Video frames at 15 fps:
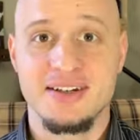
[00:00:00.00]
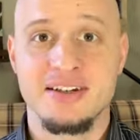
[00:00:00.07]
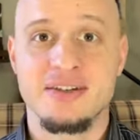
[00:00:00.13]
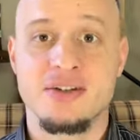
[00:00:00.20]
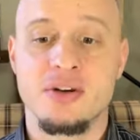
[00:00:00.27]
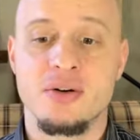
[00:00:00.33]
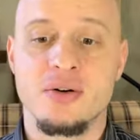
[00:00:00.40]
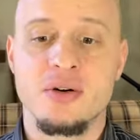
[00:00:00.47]

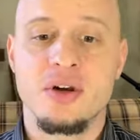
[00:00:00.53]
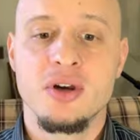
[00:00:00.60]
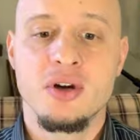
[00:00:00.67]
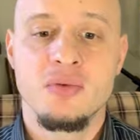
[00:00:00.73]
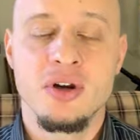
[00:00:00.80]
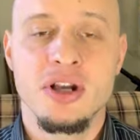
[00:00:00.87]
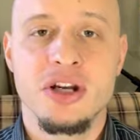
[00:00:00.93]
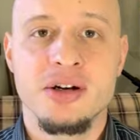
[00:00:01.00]
So
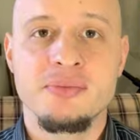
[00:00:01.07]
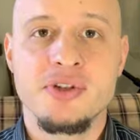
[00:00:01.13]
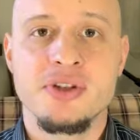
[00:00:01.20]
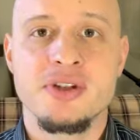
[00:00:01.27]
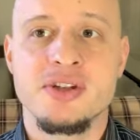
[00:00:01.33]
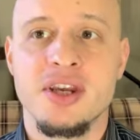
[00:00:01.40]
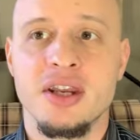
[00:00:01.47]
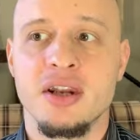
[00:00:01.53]
when it comes
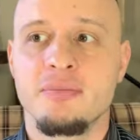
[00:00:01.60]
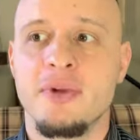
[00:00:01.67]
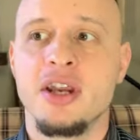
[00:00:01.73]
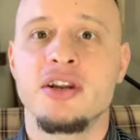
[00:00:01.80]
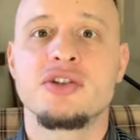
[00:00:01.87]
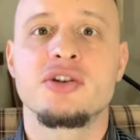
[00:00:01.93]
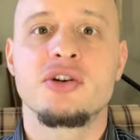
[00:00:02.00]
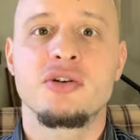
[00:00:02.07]
to saying, man,
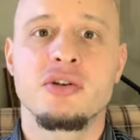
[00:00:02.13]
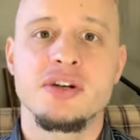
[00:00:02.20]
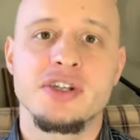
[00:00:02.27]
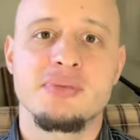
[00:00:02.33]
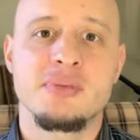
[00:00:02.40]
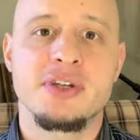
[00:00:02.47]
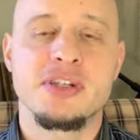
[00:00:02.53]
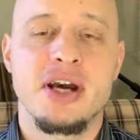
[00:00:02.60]
it's
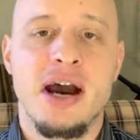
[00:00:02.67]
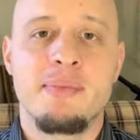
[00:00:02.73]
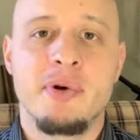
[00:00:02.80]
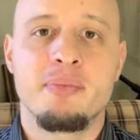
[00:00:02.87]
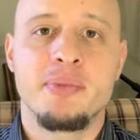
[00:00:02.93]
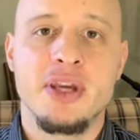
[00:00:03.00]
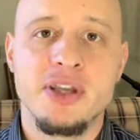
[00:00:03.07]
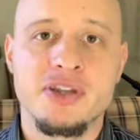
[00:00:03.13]
Christmas, I'm a
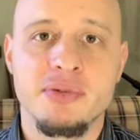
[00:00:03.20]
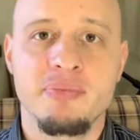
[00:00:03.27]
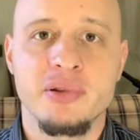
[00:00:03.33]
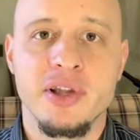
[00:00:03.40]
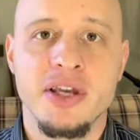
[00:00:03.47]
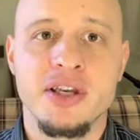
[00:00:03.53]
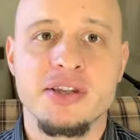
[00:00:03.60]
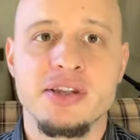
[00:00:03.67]
pizza
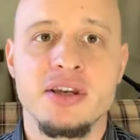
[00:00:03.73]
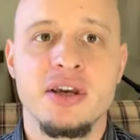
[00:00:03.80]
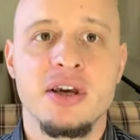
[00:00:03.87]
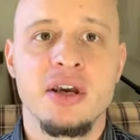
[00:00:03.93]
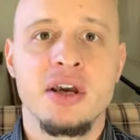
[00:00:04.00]
place,